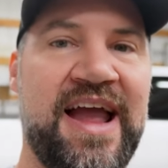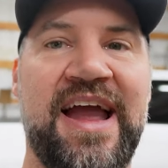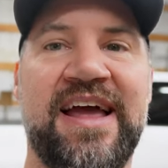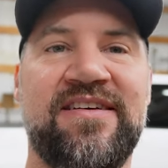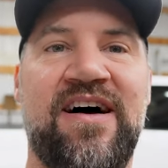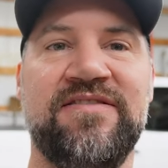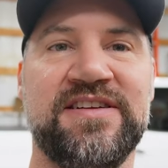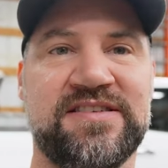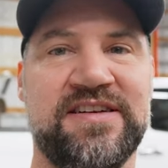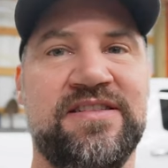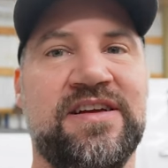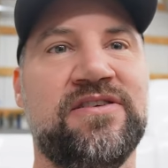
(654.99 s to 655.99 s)
And
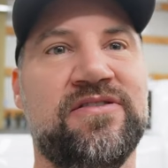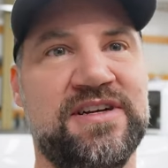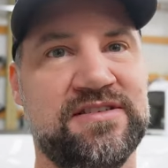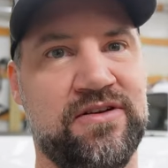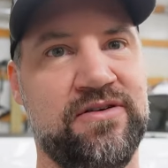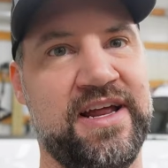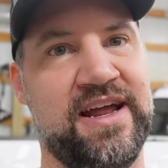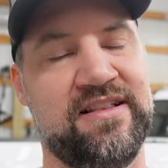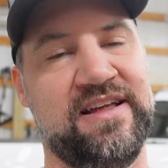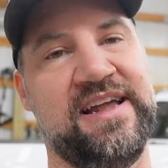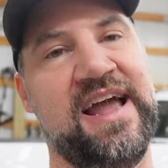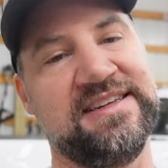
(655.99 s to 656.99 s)
obviously the increased load
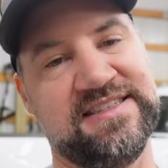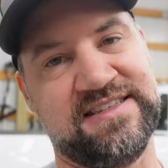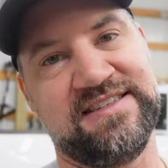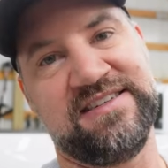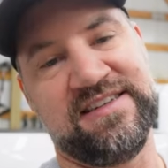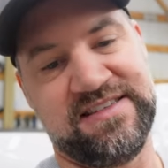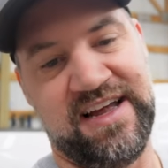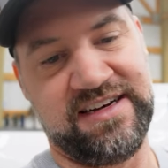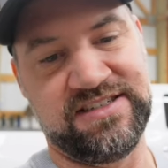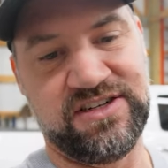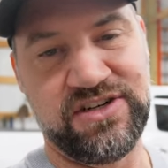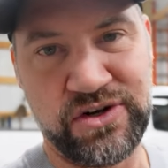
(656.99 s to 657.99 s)
handling as
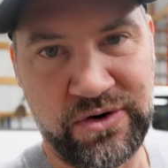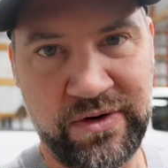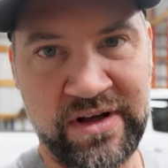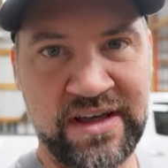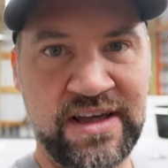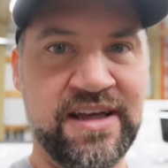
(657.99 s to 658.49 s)
designed to do.